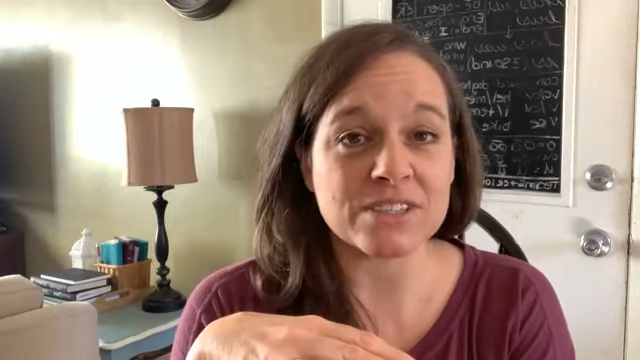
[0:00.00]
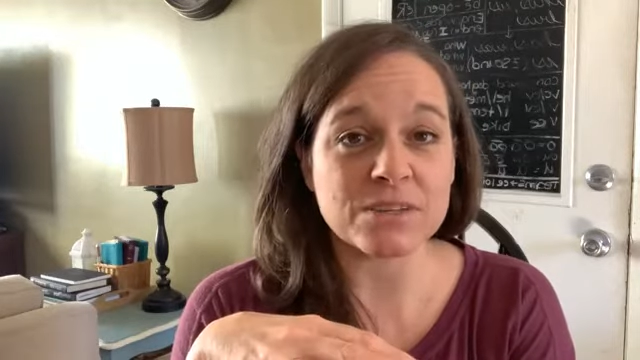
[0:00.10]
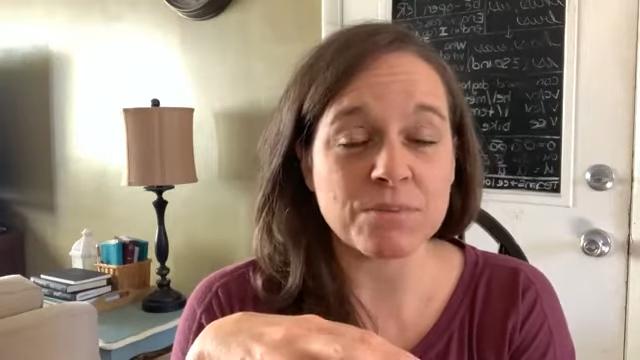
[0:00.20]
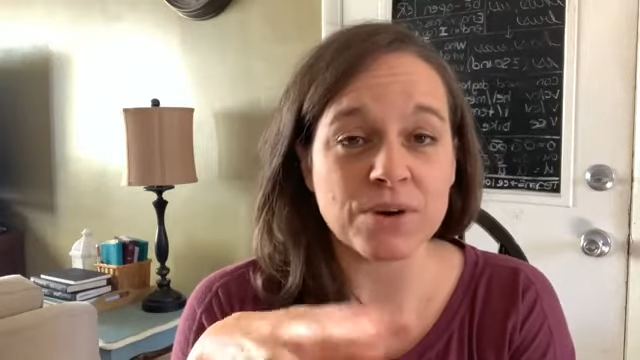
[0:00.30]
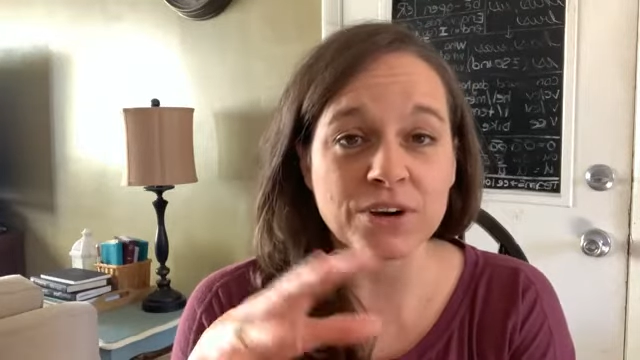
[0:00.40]
the
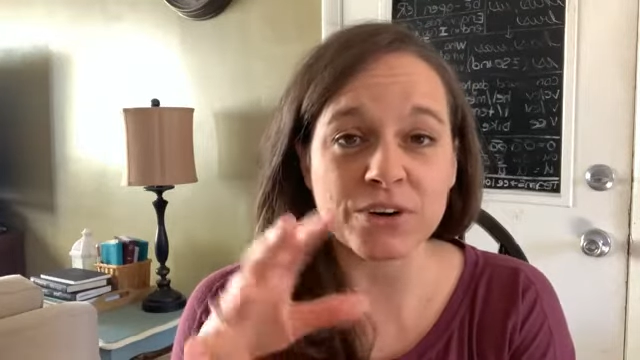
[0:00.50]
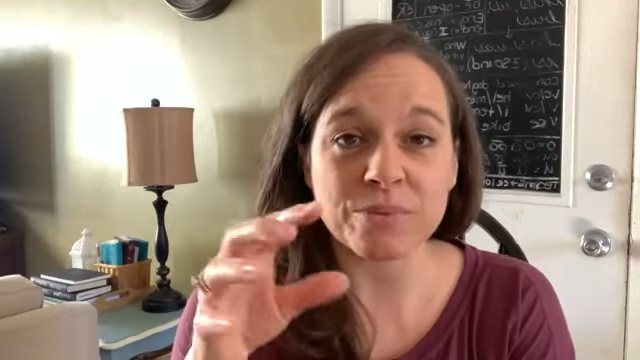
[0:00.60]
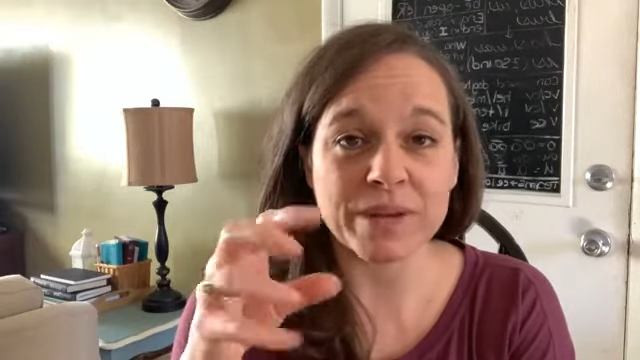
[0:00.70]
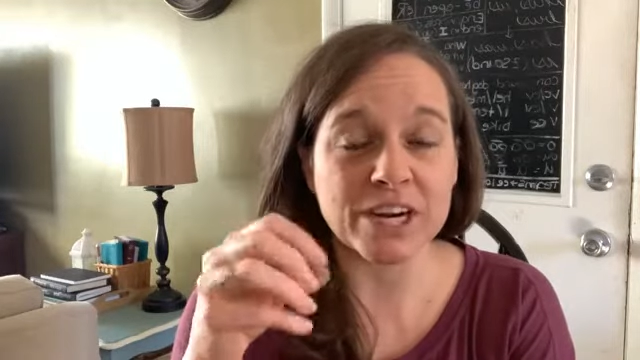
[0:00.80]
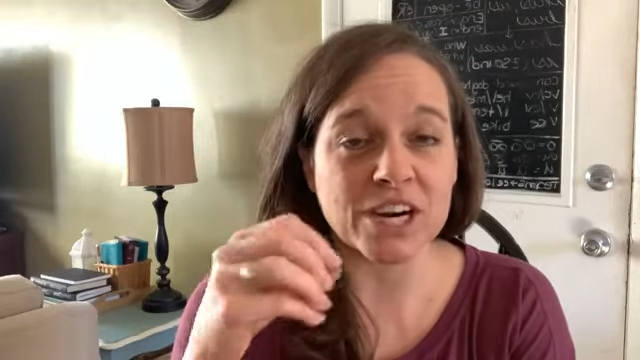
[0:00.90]
support
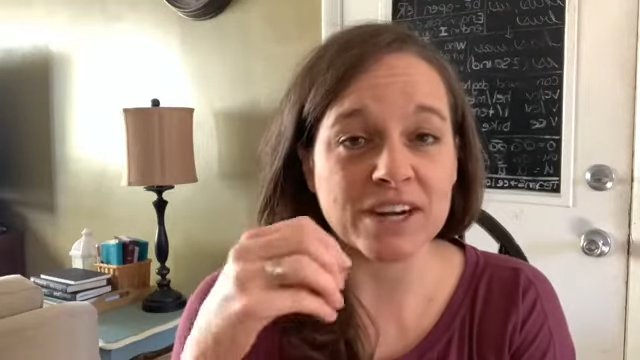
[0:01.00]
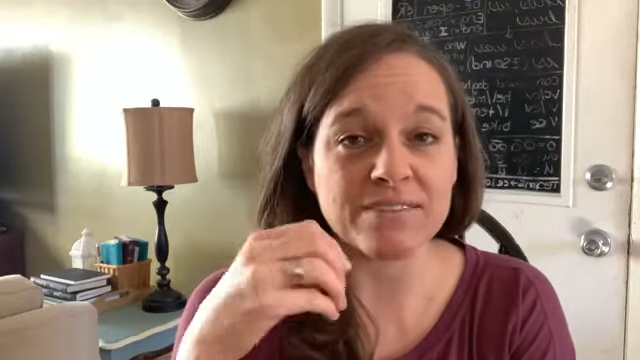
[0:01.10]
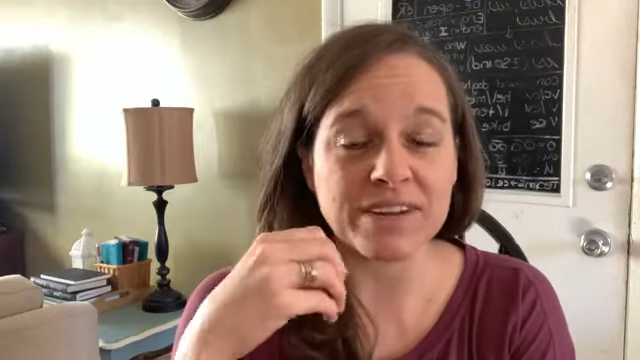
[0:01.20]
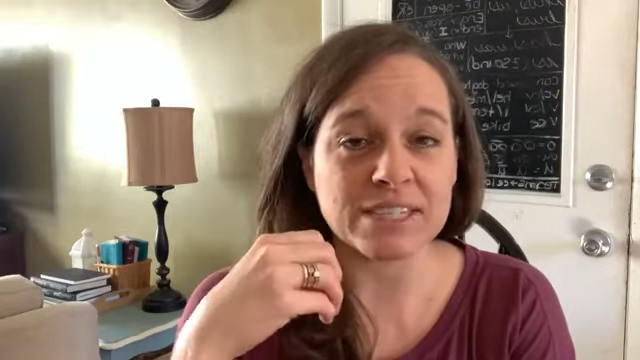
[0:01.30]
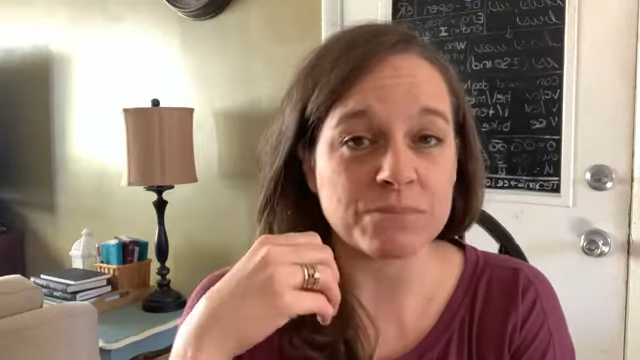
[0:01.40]
group here
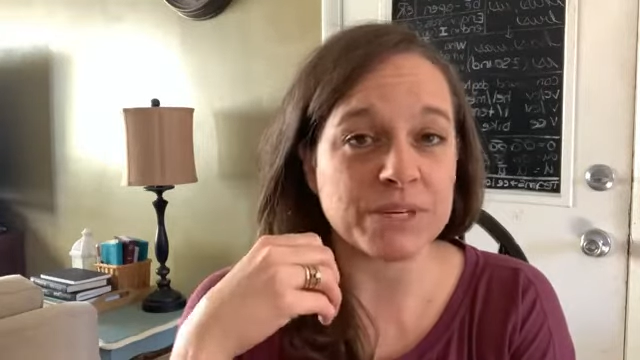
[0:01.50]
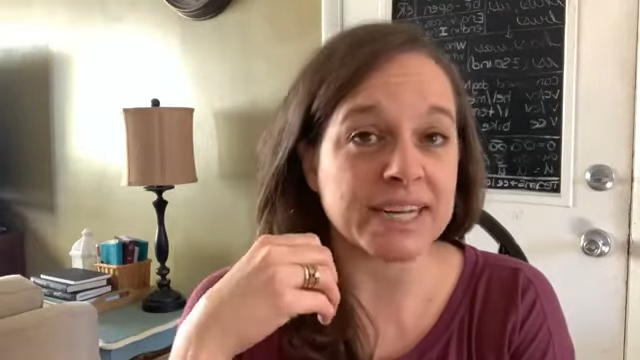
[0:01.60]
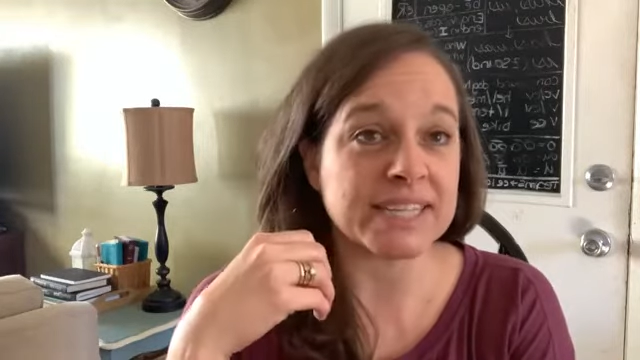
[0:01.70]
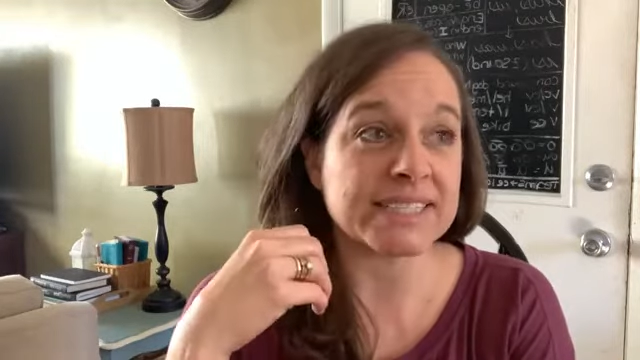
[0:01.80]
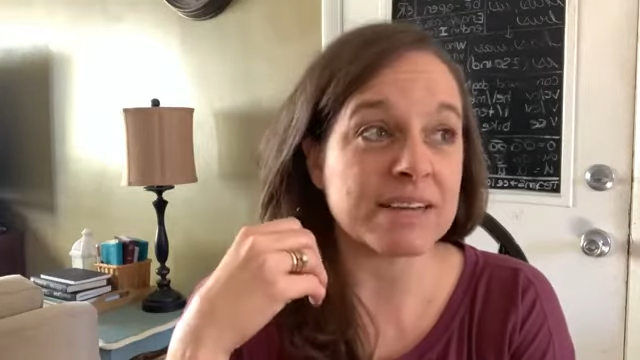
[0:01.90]
in
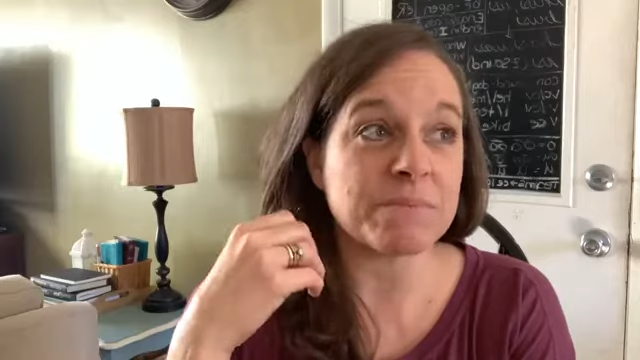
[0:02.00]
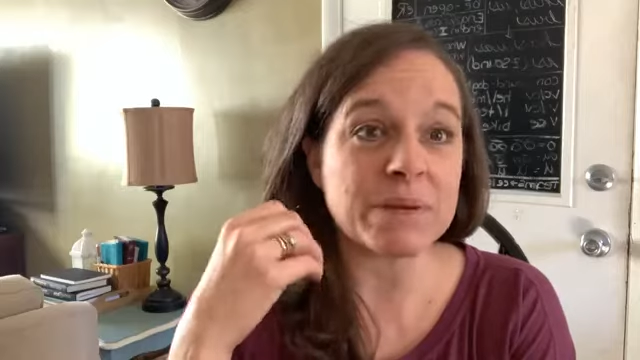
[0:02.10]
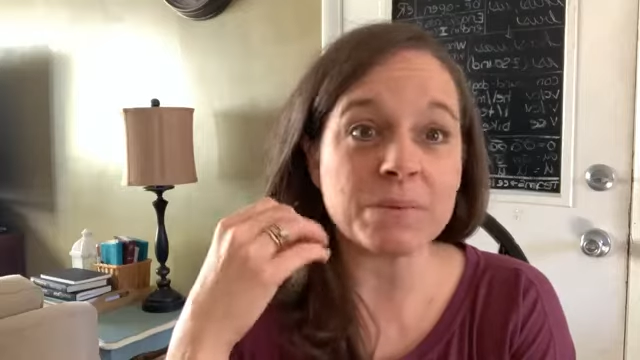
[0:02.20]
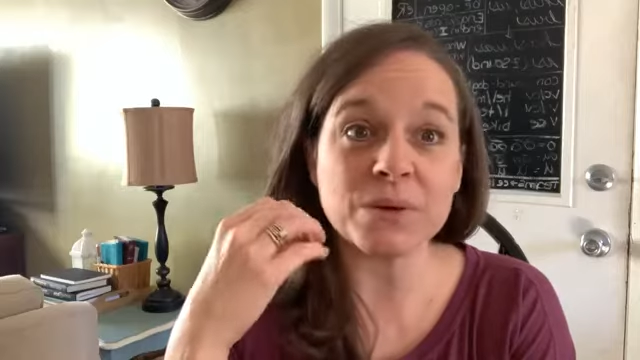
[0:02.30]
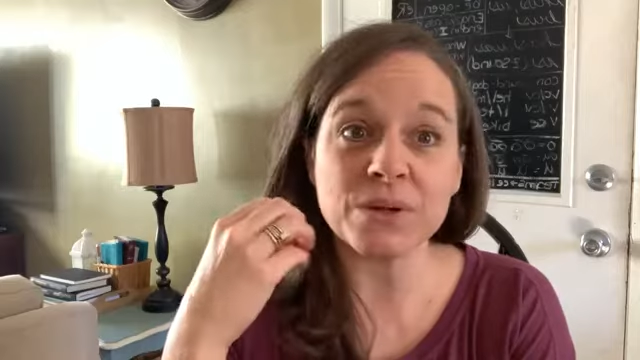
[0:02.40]
Facebook. And some
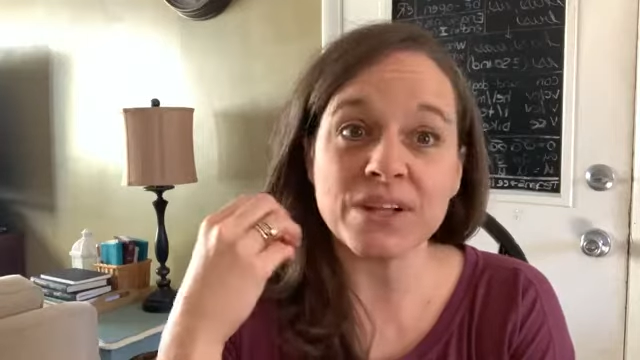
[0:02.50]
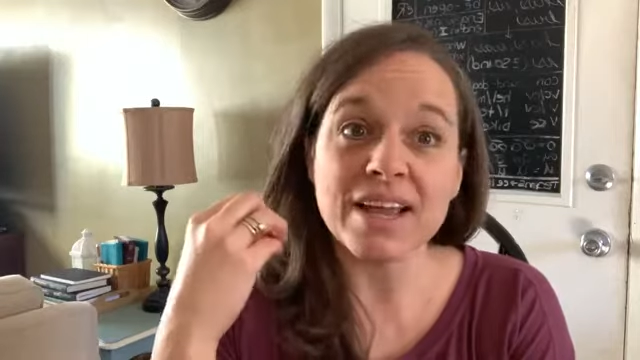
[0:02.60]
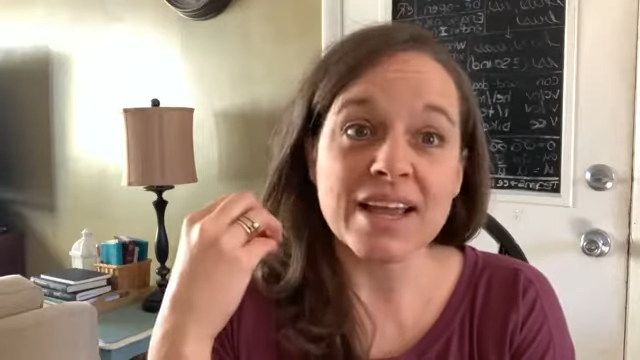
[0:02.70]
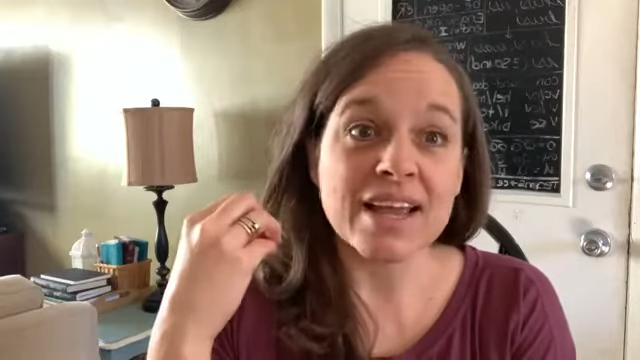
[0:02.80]
people